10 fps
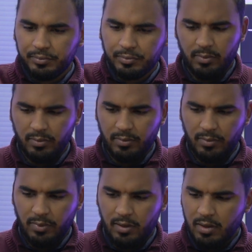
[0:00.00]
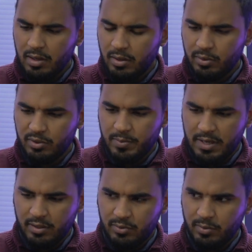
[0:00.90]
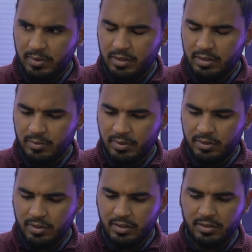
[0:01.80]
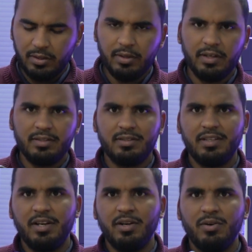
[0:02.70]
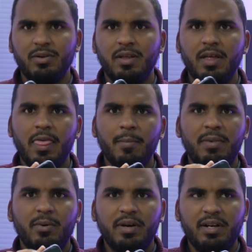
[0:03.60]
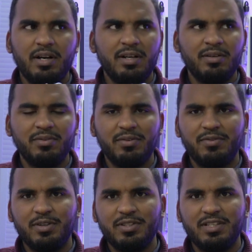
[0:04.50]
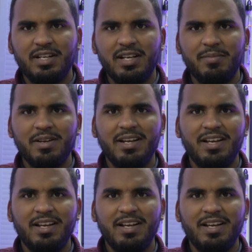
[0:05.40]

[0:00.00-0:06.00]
I would expect this will be a little bit charged. Oh, it is. There you go. Powering on for the first time.